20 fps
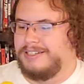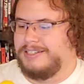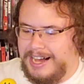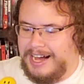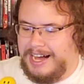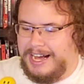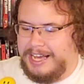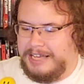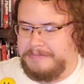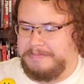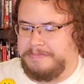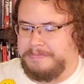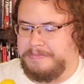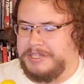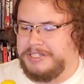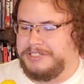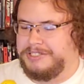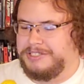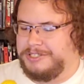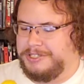I
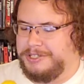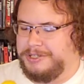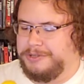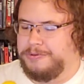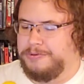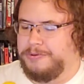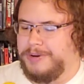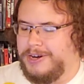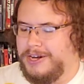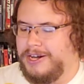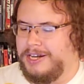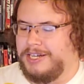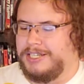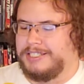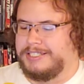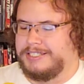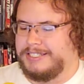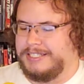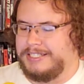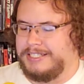miss you,
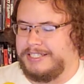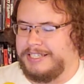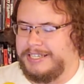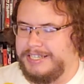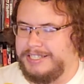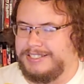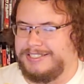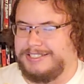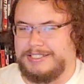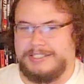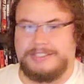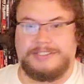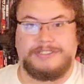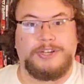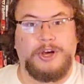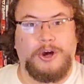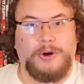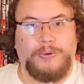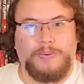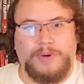hugs and kisses.
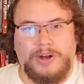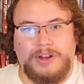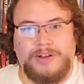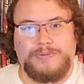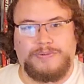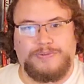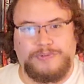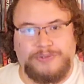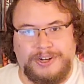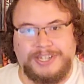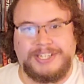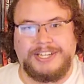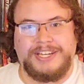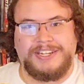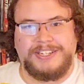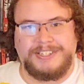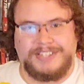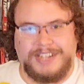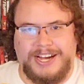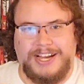What a
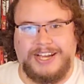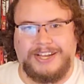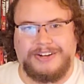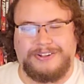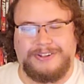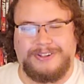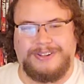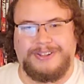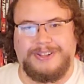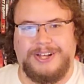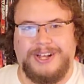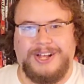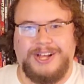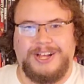fucking title!